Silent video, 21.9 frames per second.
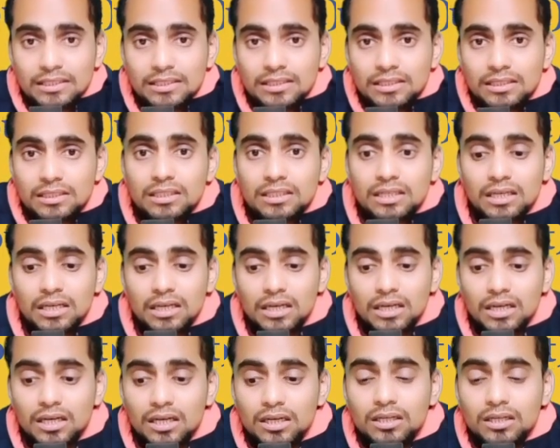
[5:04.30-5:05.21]
is
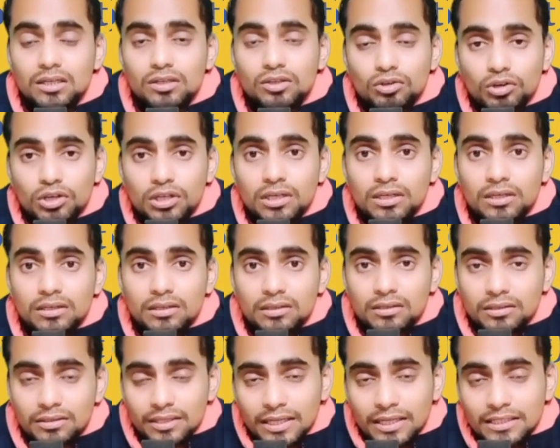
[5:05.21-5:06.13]
not
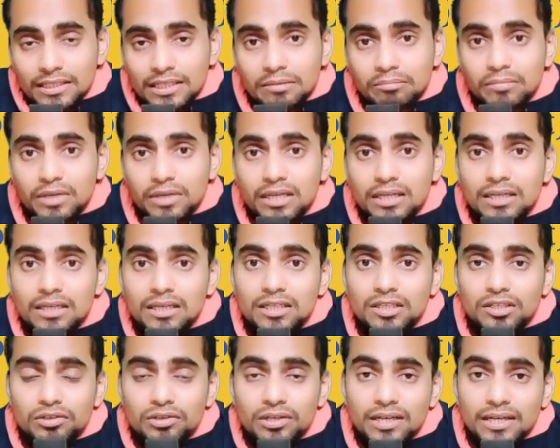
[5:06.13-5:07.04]
nothing but
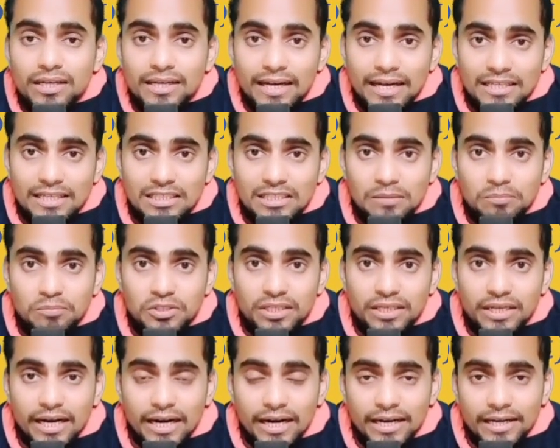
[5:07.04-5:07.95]
your
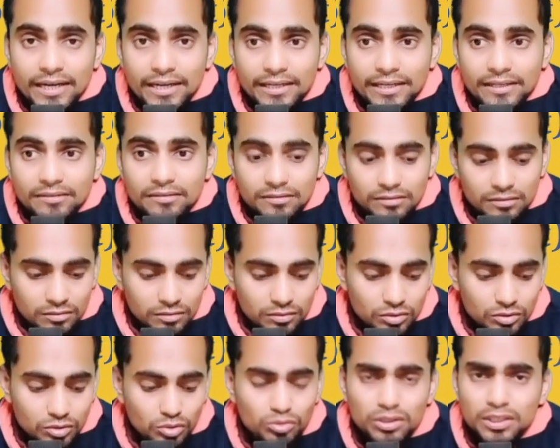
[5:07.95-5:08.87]
exception handling.
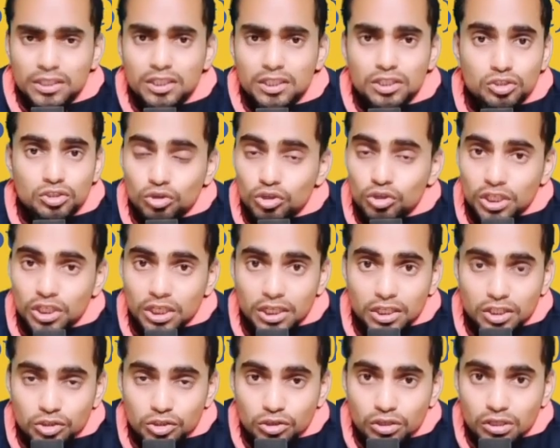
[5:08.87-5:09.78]
So it is not
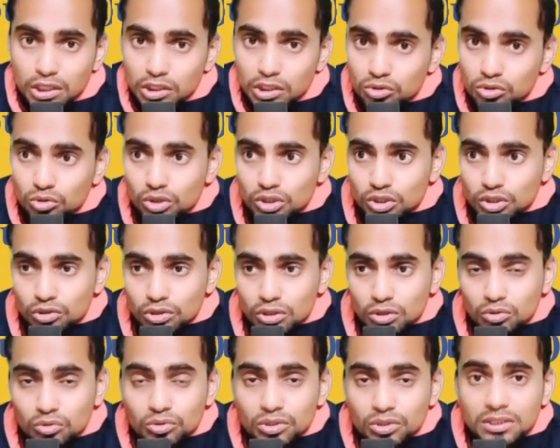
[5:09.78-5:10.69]
in your control. Your
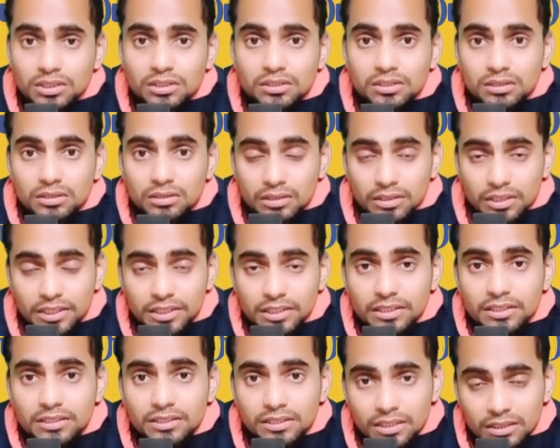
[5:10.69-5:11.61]
code is
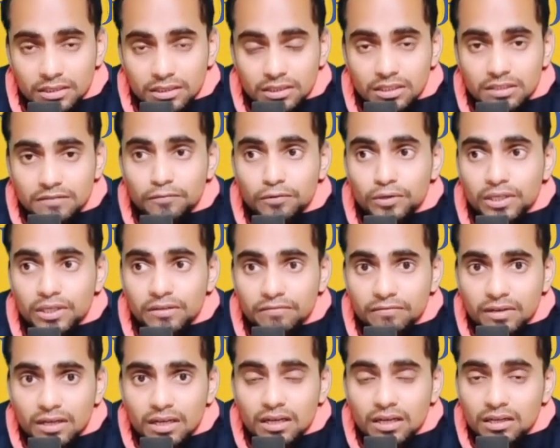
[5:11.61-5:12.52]
written successfully
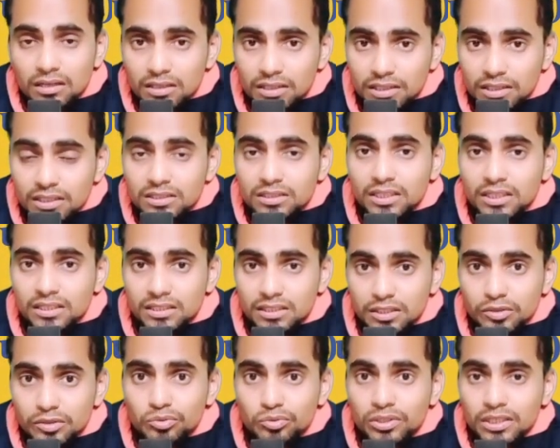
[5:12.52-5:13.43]
well, it is
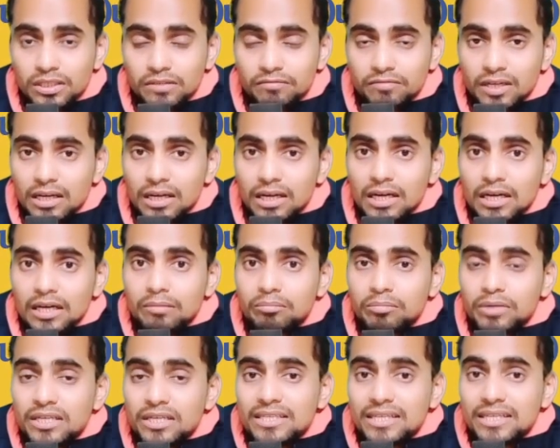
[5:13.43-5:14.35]
executed well,
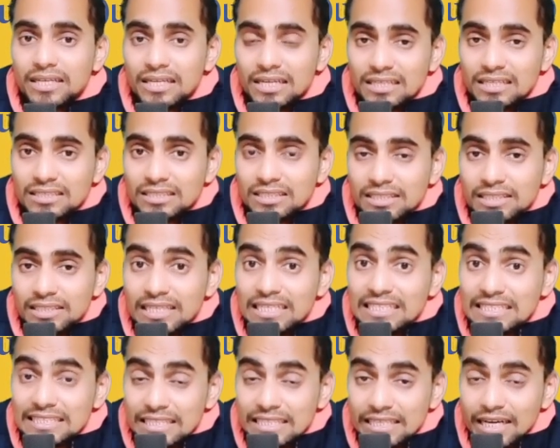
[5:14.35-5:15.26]
but there are
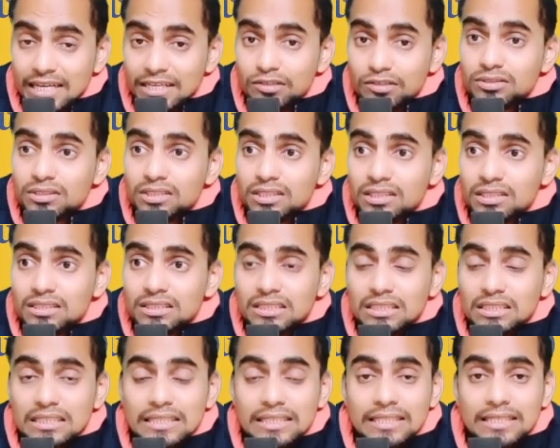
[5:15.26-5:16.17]
certain scenarios, there are
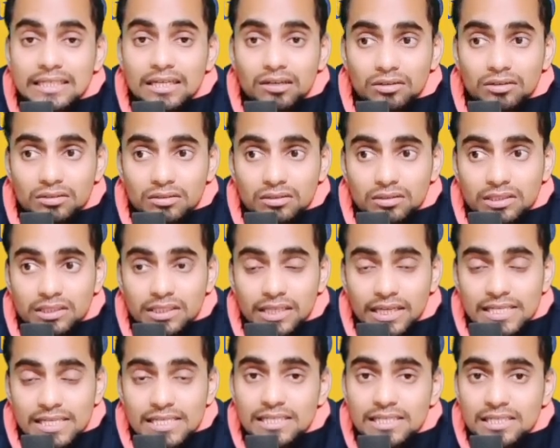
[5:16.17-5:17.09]
certain
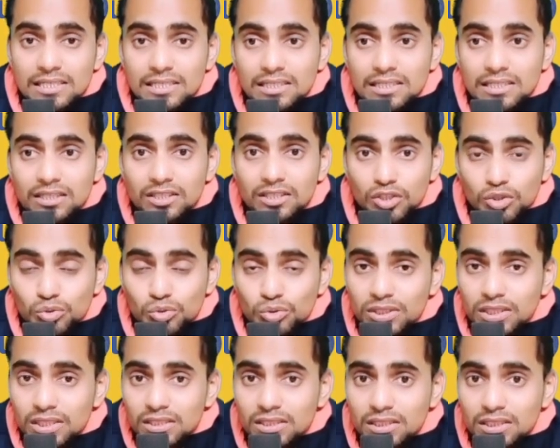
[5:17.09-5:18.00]
cases,
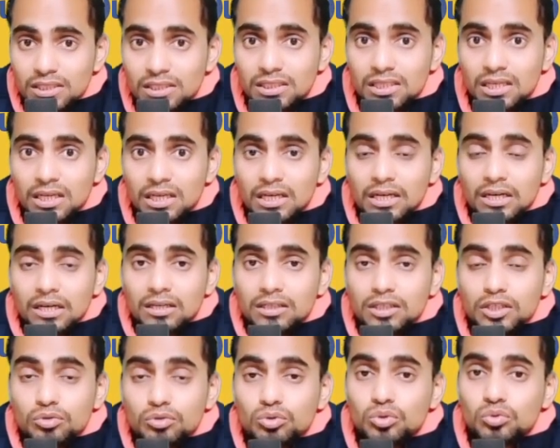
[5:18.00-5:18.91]
use cases,
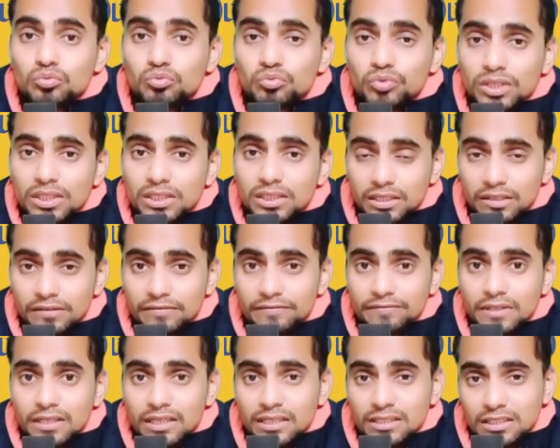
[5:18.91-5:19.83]
due to which
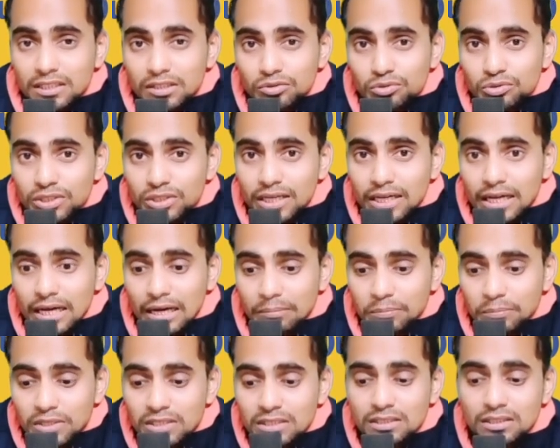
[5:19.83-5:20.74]
if the execution
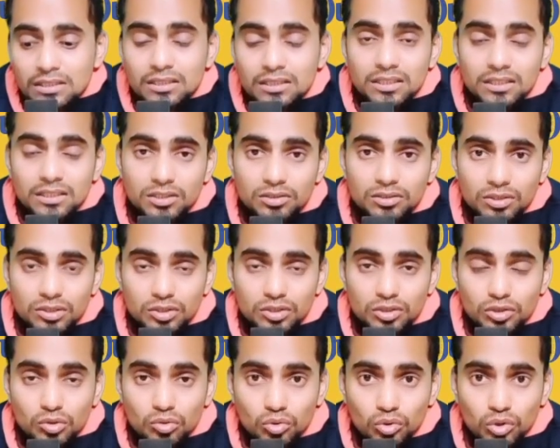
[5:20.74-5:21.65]
happens,
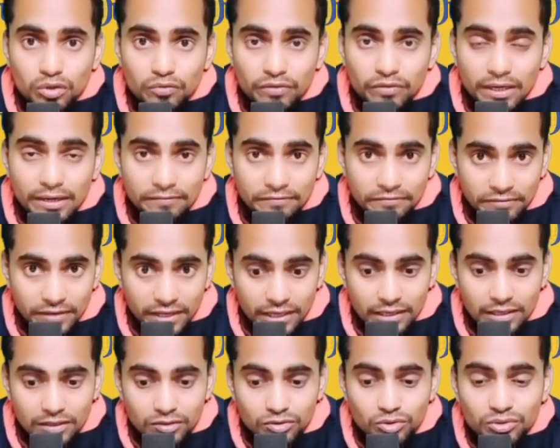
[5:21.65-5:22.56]
your code will
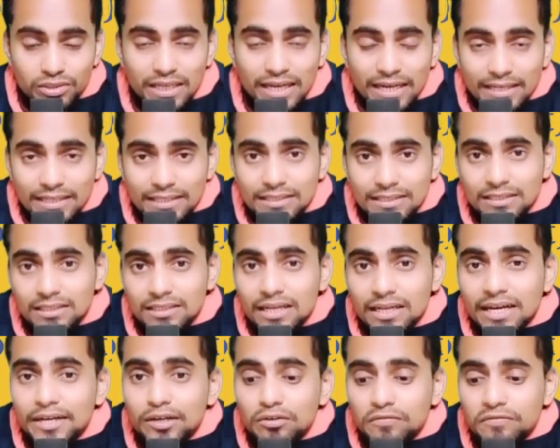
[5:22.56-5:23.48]
fail. So that is
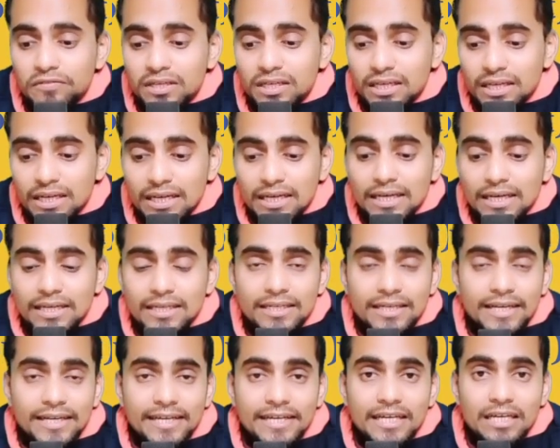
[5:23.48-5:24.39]
kind of a
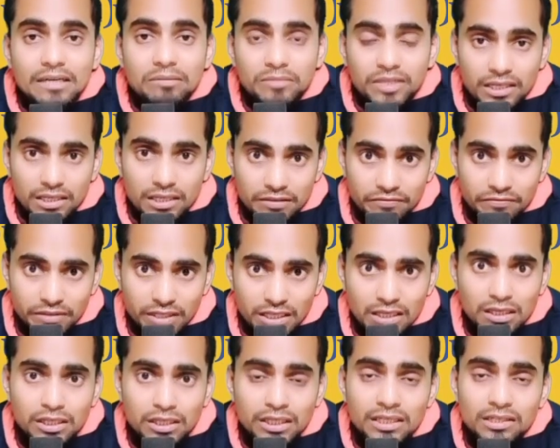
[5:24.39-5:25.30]
runtime error. We
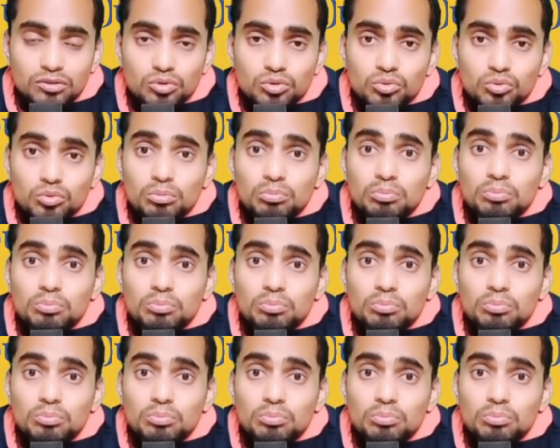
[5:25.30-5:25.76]
are going to